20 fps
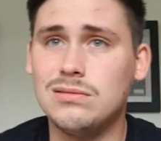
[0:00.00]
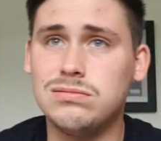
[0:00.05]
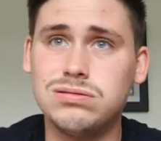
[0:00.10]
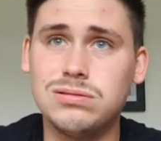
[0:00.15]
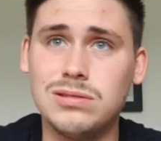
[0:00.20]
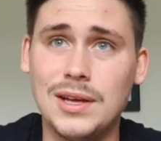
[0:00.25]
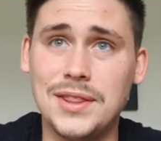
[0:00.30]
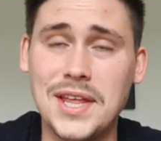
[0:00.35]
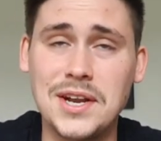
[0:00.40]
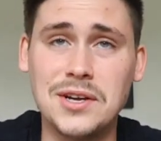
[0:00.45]

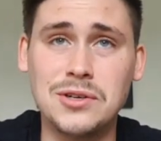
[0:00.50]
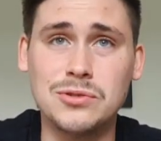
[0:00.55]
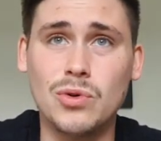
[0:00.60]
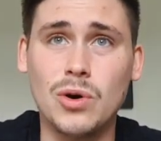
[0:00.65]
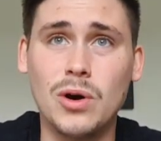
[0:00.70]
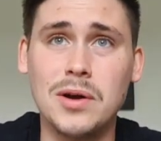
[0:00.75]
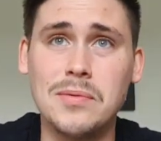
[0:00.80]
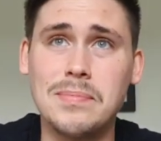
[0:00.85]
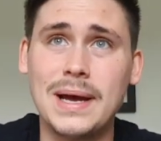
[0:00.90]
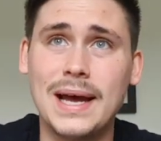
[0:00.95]
and then at
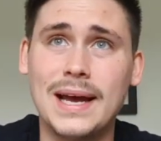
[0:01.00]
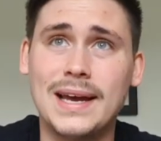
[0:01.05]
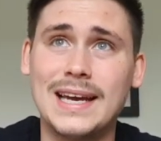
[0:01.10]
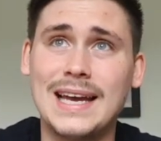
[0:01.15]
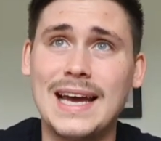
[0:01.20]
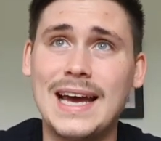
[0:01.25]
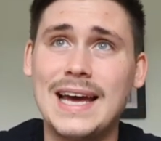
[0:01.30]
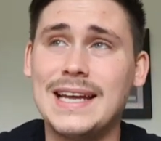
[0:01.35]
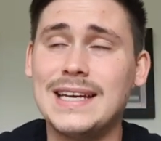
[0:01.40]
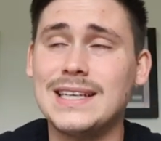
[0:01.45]
right back
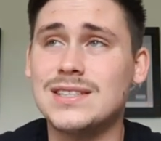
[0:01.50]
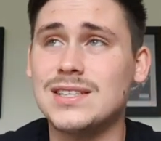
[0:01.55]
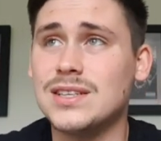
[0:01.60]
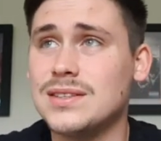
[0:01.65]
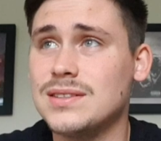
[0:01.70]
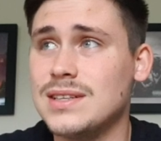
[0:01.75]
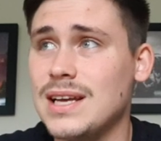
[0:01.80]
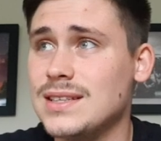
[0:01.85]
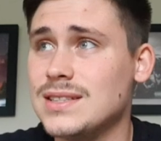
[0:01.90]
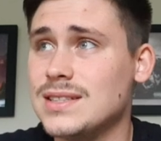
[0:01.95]
again, it's
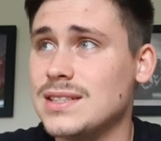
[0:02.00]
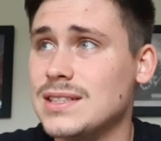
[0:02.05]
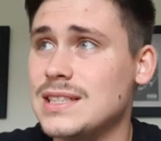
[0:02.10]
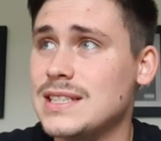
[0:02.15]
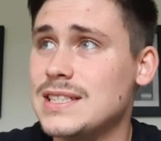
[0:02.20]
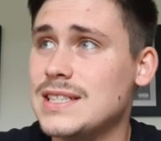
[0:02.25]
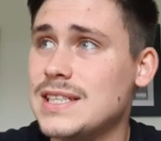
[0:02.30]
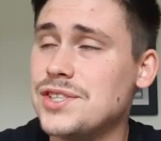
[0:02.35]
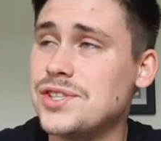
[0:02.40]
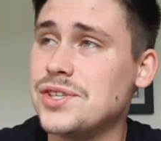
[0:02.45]
a it's a
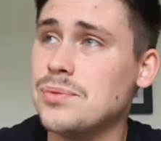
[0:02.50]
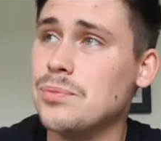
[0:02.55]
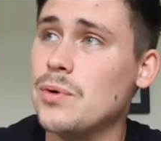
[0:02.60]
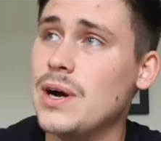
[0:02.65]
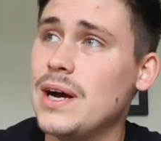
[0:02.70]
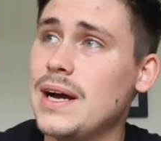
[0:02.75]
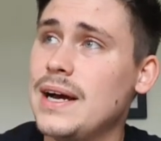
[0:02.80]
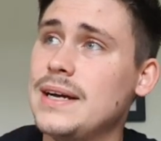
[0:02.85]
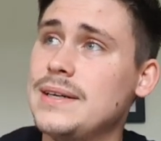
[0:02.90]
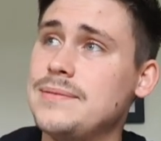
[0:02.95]
decision
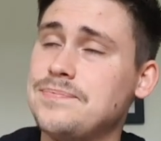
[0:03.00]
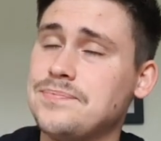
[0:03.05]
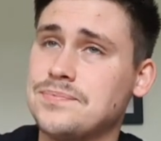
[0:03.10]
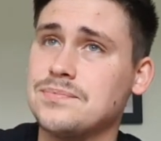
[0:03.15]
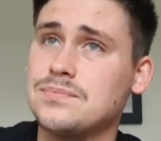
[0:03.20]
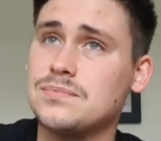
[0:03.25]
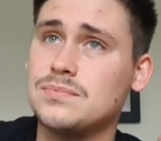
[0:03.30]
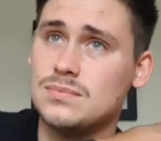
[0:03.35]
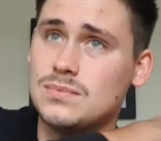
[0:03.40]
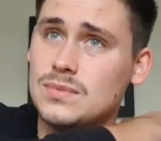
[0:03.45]
where
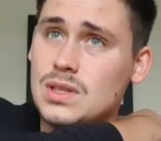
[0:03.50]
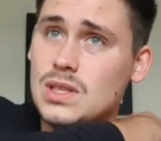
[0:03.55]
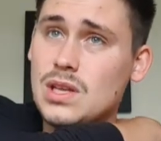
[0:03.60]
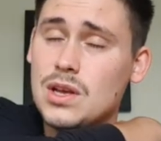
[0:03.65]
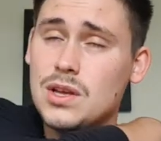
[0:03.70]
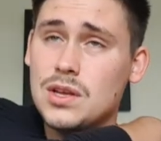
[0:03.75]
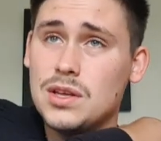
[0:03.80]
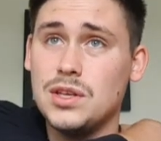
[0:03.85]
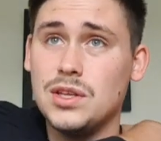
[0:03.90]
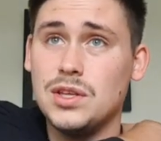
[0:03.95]

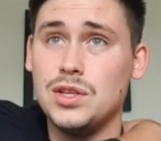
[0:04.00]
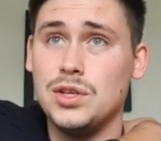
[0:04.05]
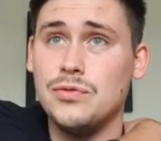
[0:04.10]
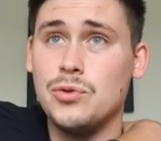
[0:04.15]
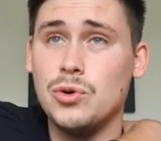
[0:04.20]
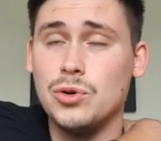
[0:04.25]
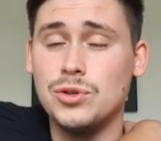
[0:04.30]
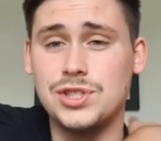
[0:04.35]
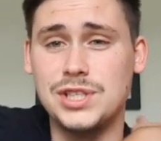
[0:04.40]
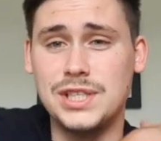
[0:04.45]
you've
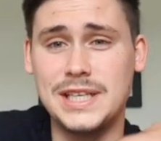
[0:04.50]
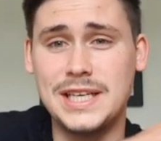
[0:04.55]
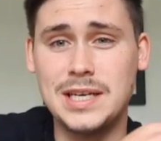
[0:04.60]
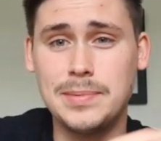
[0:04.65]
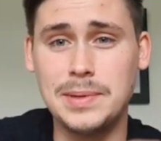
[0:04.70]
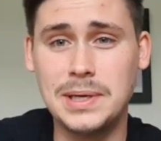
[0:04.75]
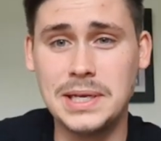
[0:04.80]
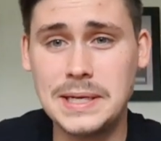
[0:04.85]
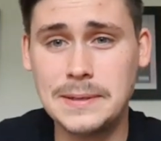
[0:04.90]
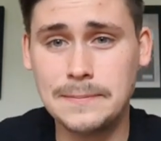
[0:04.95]
got
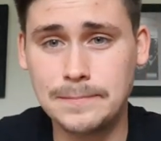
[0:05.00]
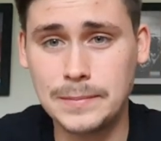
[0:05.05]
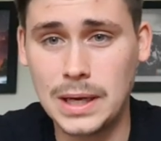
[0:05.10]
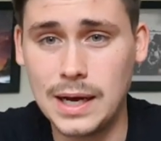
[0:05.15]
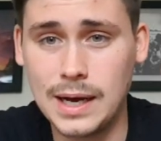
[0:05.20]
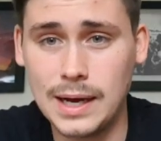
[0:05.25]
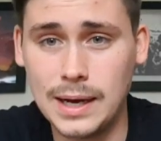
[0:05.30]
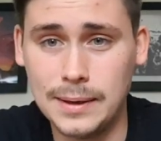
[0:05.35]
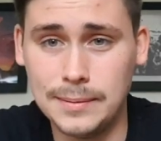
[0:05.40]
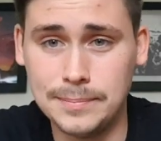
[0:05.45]
Sidibe
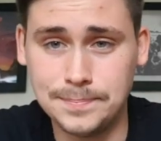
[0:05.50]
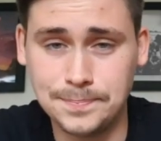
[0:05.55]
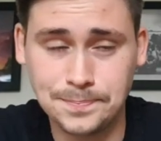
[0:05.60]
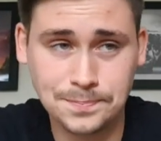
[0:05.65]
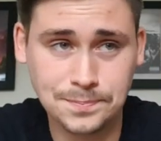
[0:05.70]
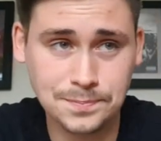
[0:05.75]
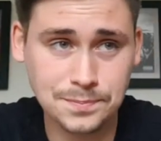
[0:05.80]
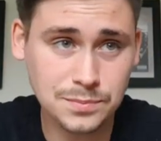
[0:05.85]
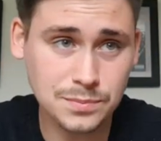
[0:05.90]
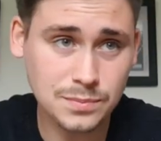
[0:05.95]

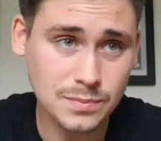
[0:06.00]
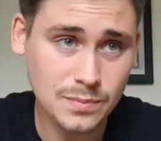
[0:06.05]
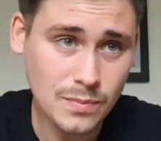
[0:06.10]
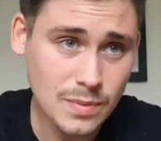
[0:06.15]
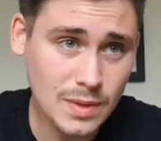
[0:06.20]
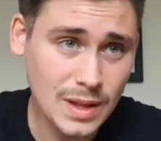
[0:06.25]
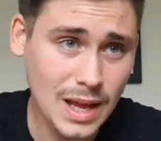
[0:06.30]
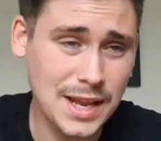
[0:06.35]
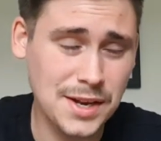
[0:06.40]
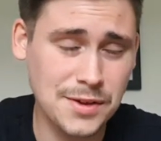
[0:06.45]
um,
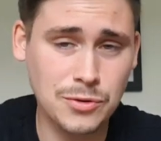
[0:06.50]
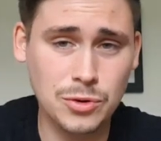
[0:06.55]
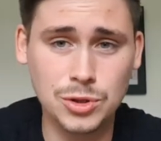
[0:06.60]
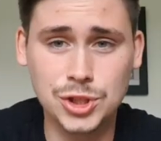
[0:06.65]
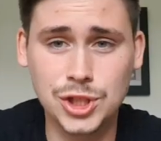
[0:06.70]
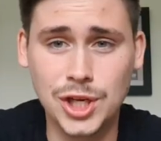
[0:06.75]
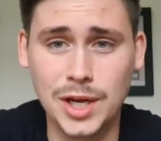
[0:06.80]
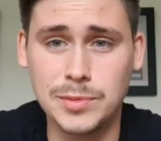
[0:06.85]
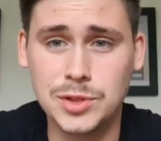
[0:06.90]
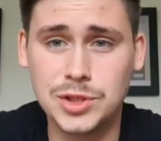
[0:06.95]
and you've got
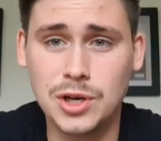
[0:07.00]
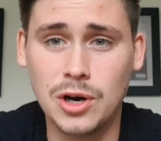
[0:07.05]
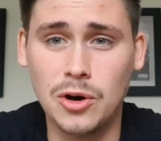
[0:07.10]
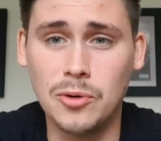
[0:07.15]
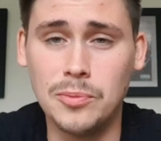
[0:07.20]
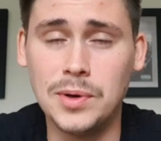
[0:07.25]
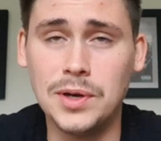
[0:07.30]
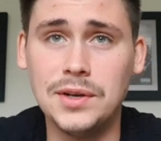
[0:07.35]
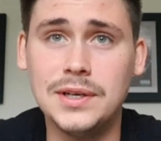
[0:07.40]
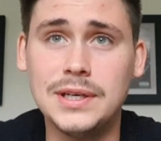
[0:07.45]
Seamus
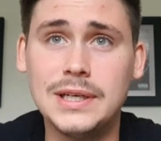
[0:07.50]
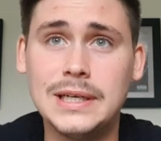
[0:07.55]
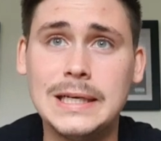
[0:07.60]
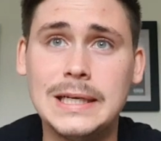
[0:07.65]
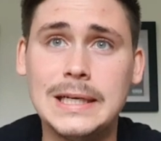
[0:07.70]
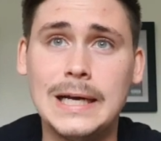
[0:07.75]
Coleman.